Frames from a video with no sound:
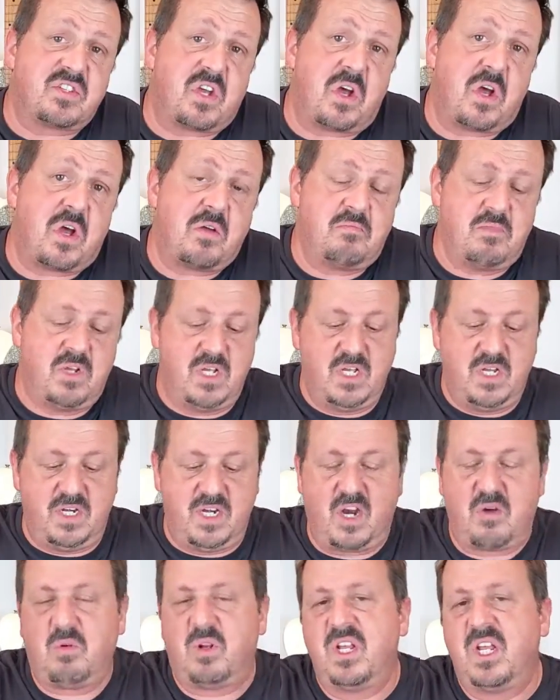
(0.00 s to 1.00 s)
song,
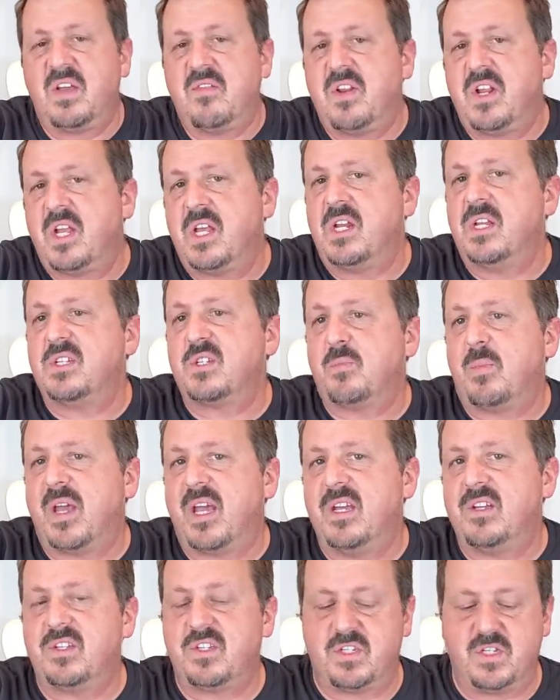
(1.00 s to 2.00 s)
not really giving any
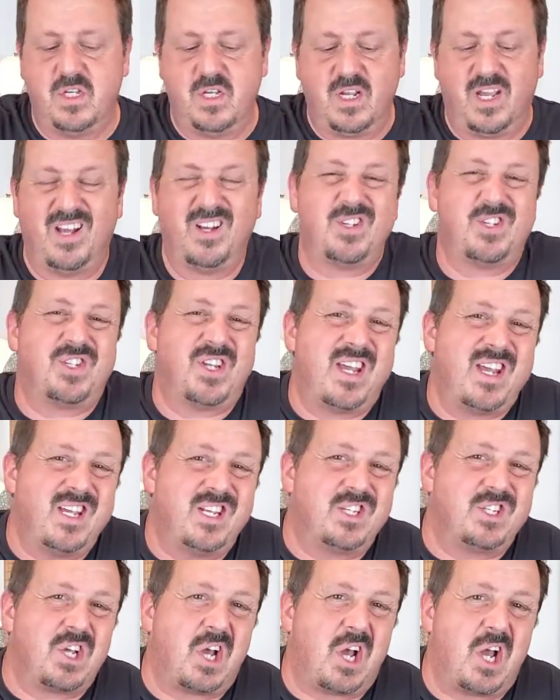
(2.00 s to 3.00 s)
space, kind of stay
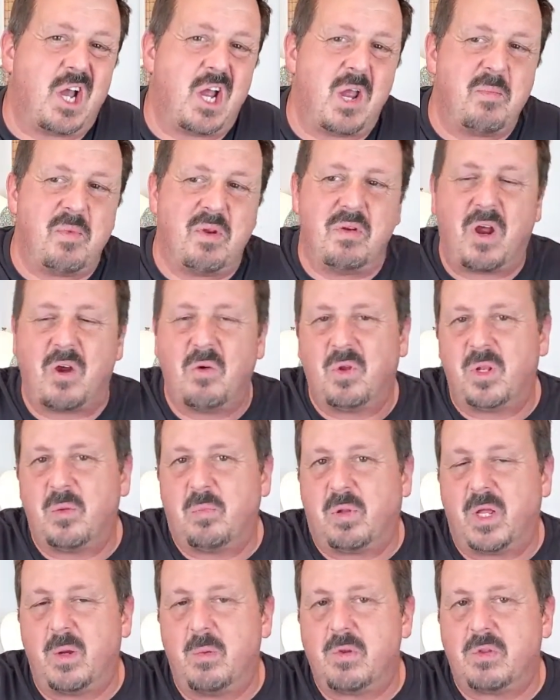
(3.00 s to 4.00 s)
in time and not really
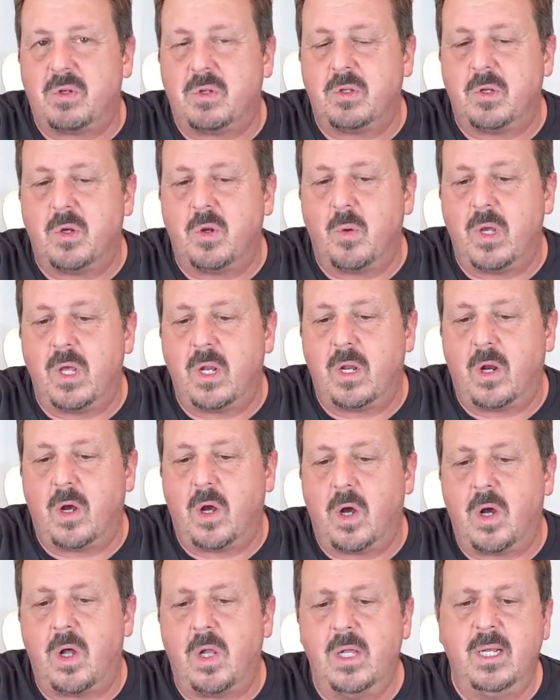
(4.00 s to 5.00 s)
play with it at
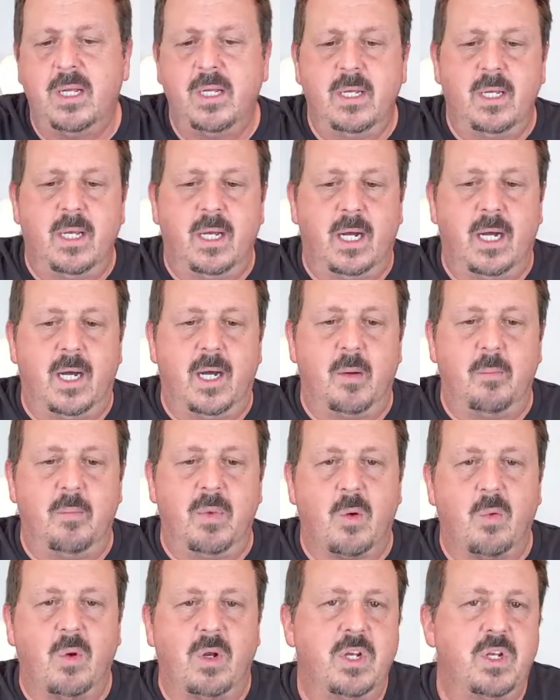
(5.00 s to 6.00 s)
all.
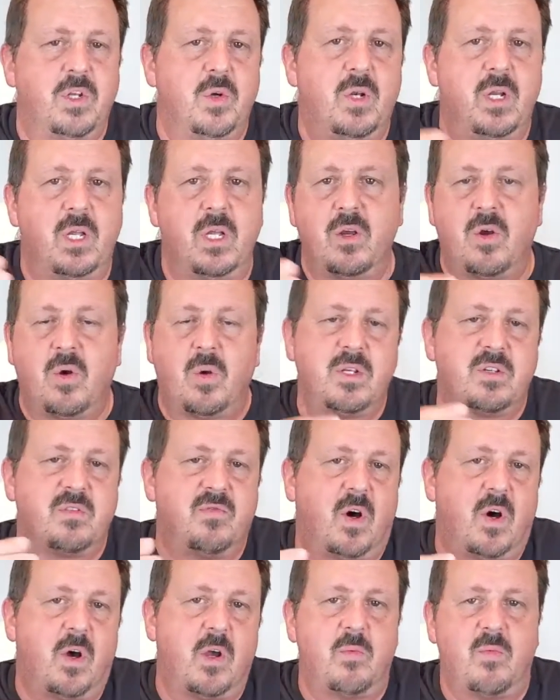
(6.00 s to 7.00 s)
Not really do any increased
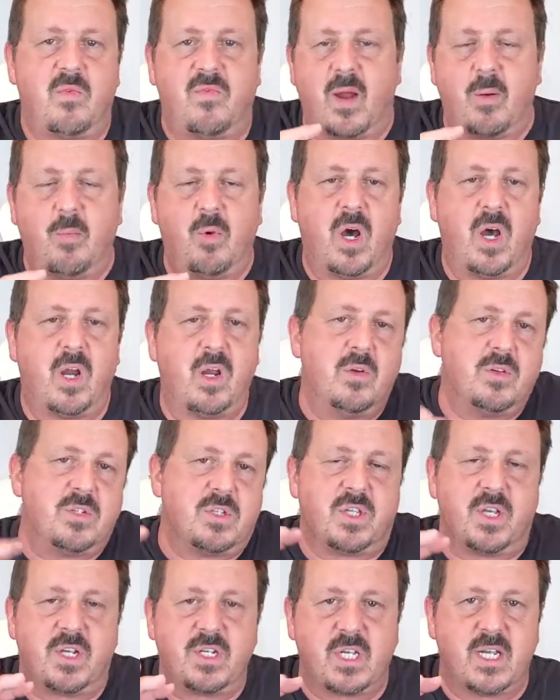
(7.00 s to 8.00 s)
volume, vibratos,
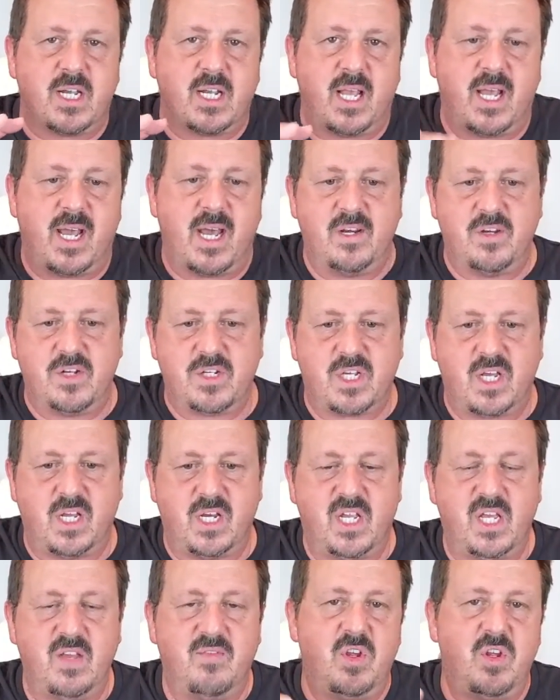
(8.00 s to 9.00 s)
and things like that. And just
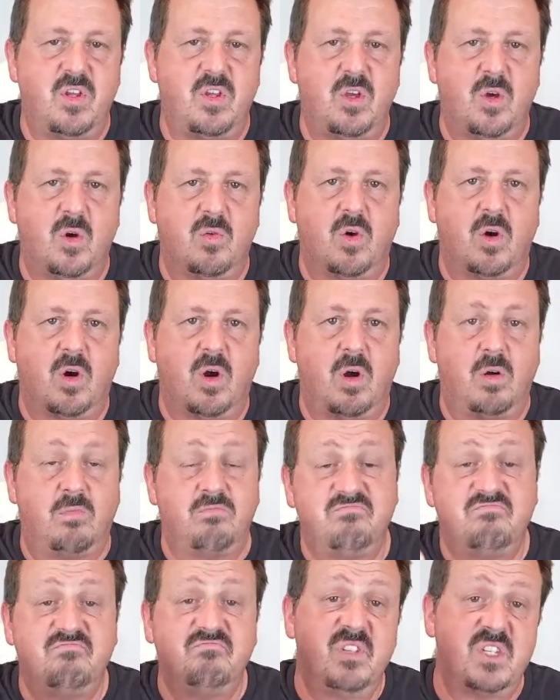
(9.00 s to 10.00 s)
kind of give you the overall,
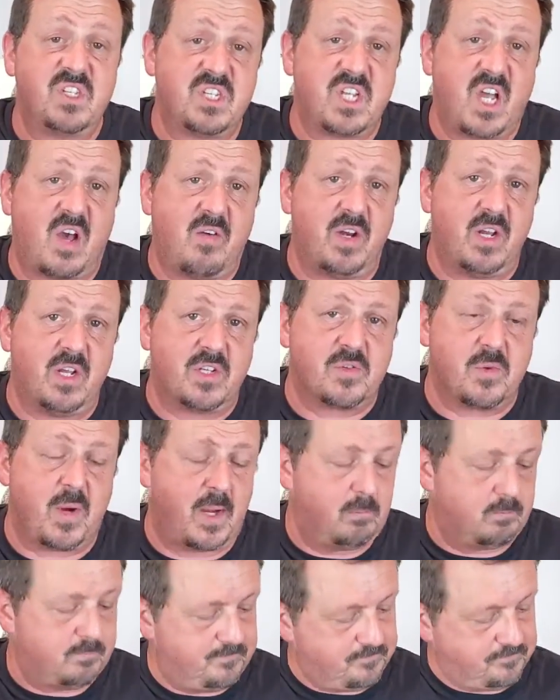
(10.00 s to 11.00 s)
this is how it is,
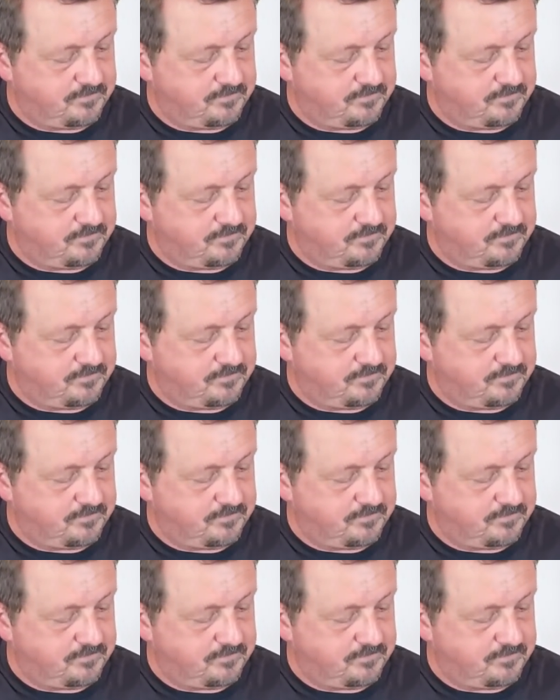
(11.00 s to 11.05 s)
right?